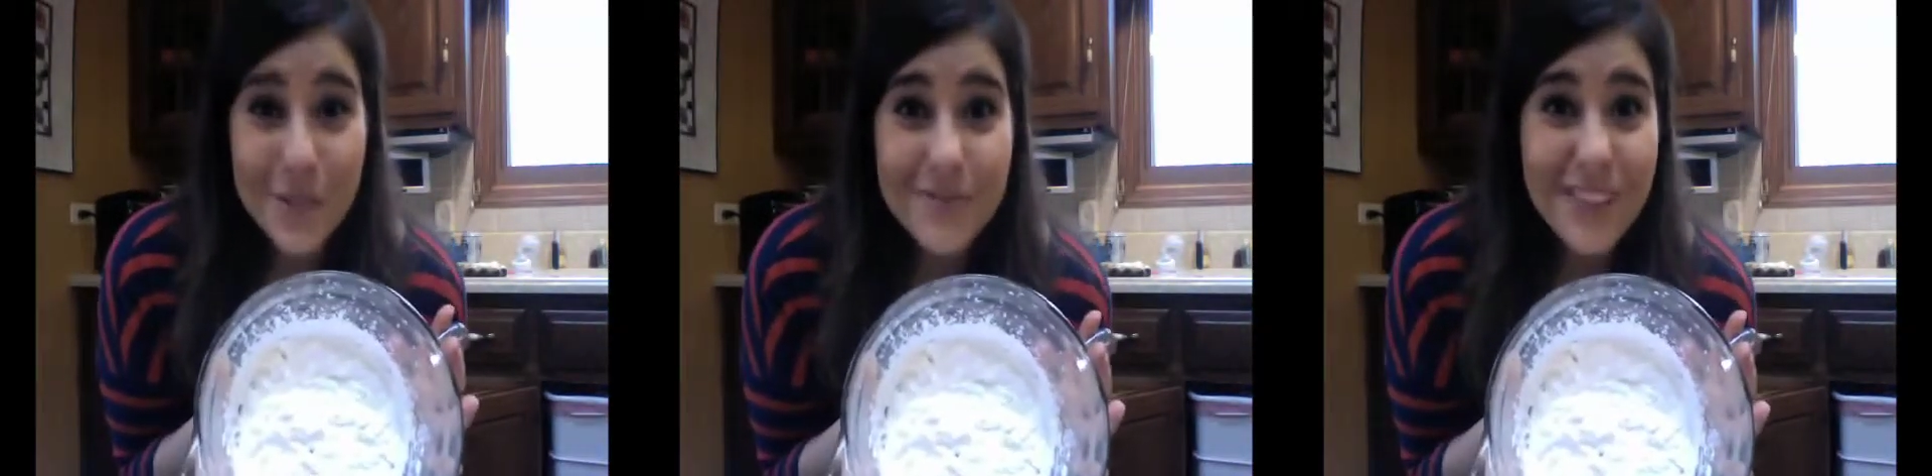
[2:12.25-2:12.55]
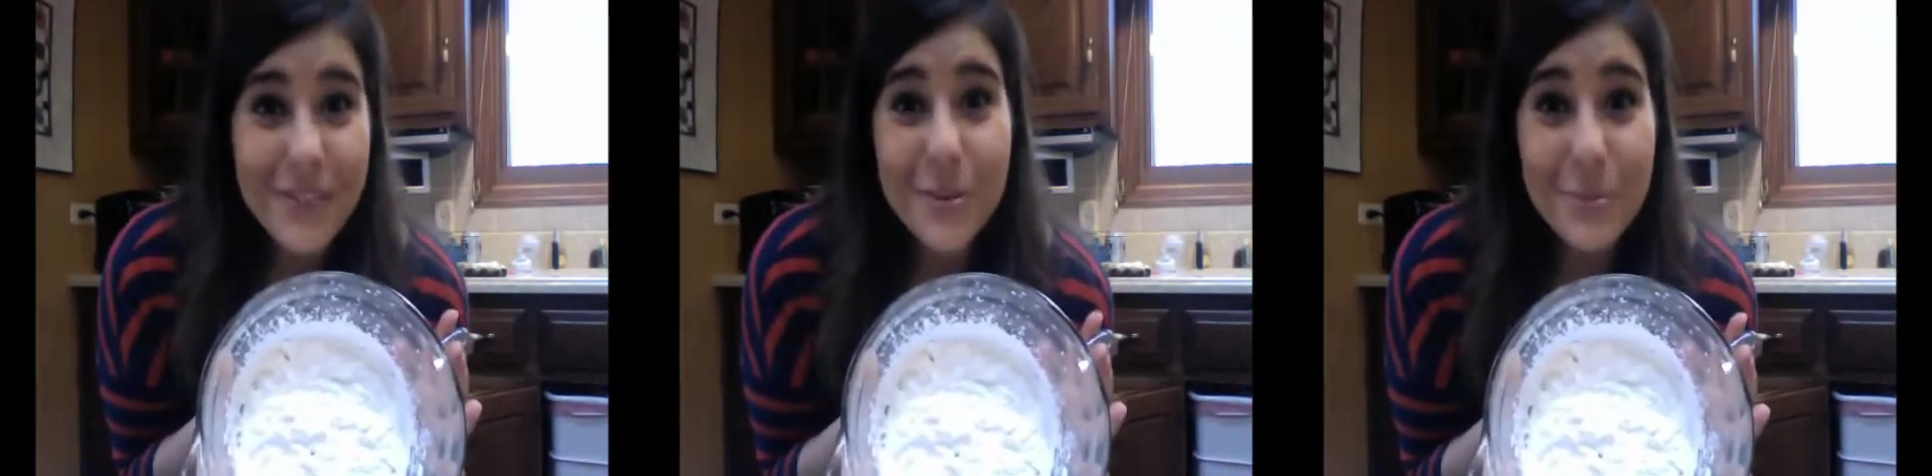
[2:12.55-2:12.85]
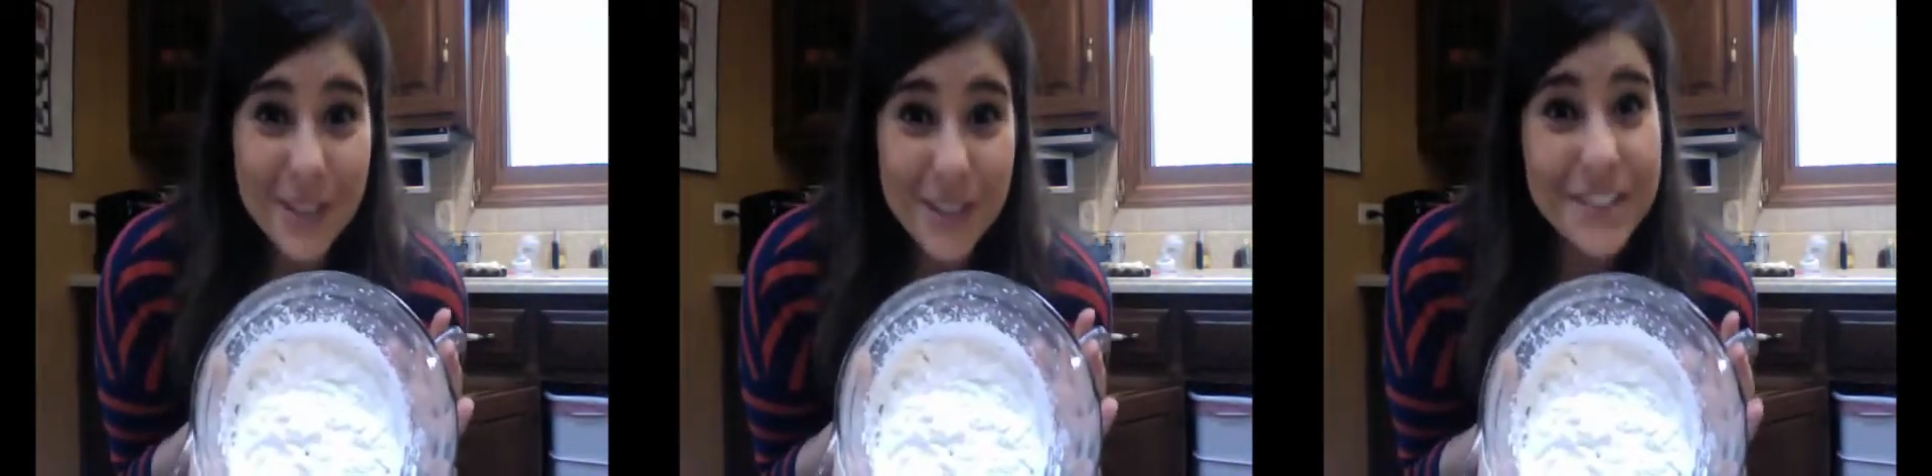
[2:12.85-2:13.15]
cream flavored
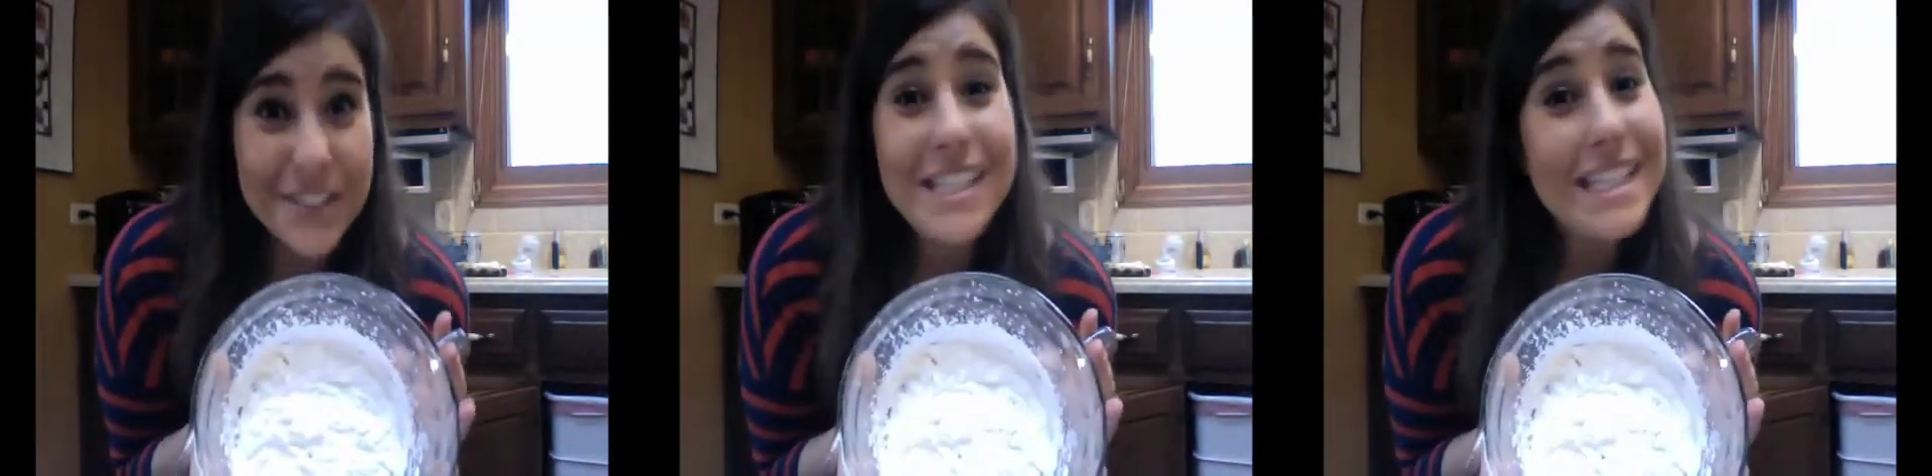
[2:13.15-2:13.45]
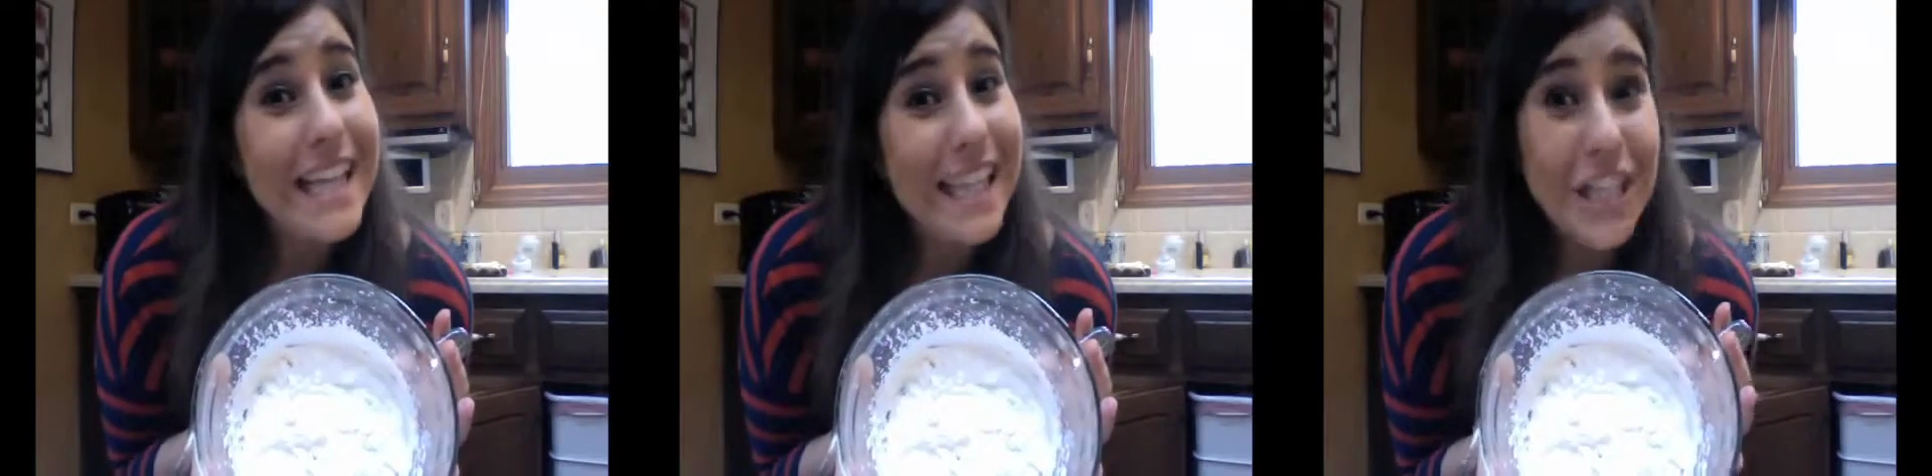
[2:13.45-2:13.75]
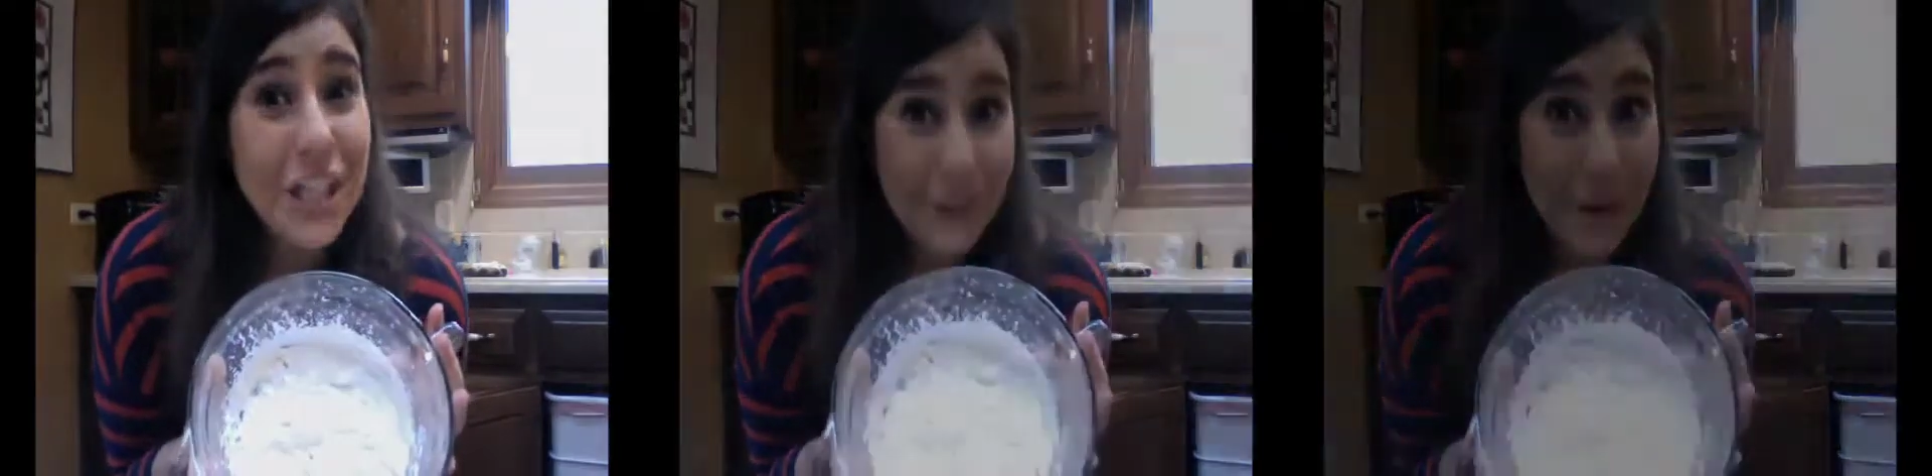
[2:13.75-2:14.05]
butter. It's a
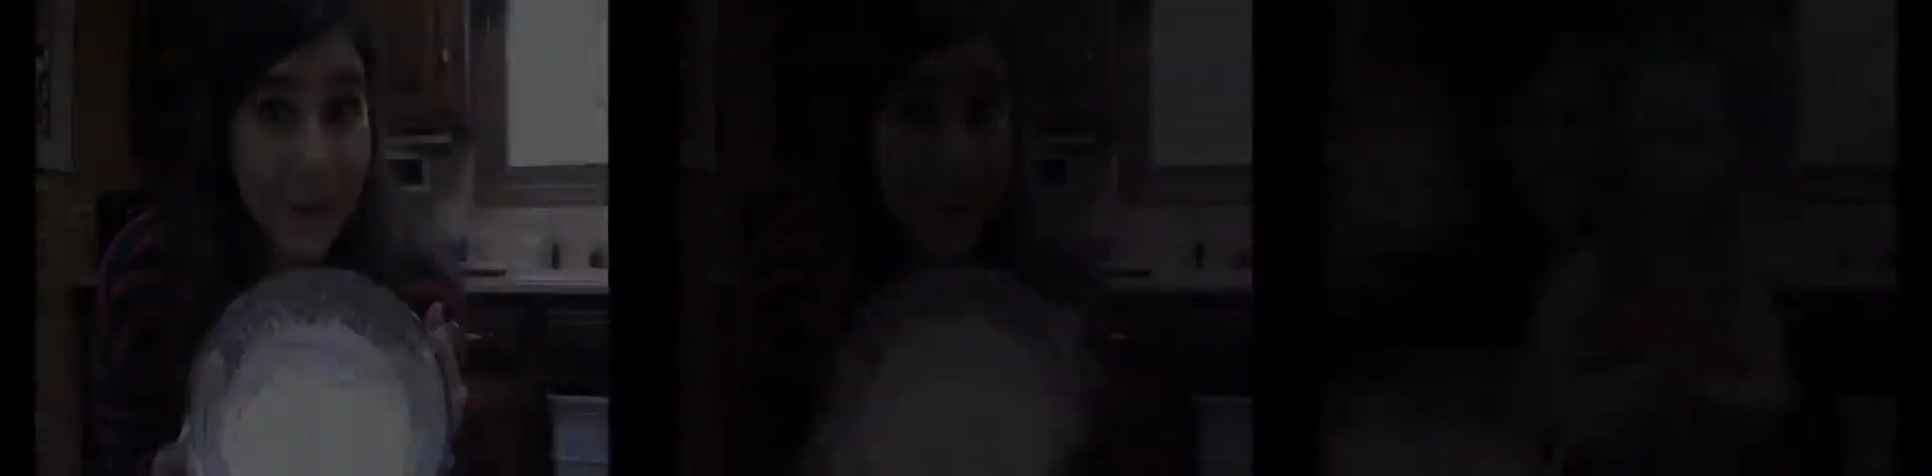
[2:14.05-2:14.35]
little gross.